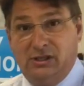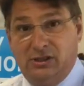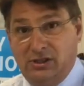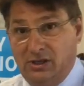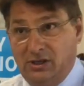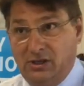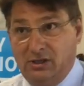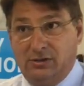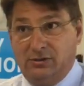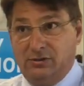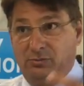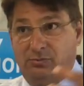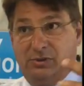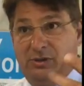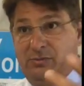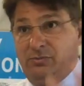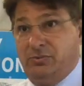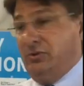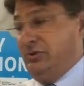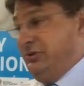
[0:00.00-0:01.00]
the
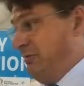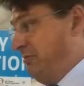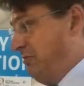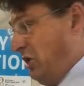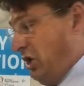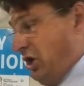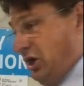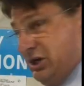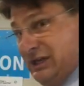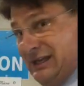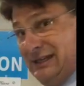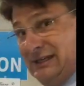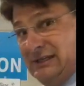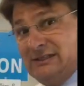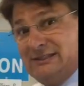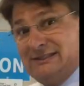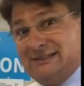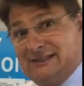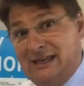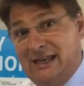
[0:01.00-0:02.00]
people, the market
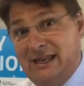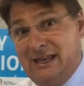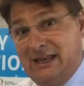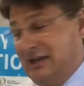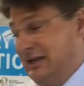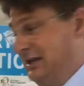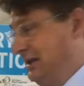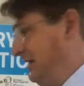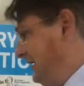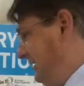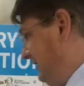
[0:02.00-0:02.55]
say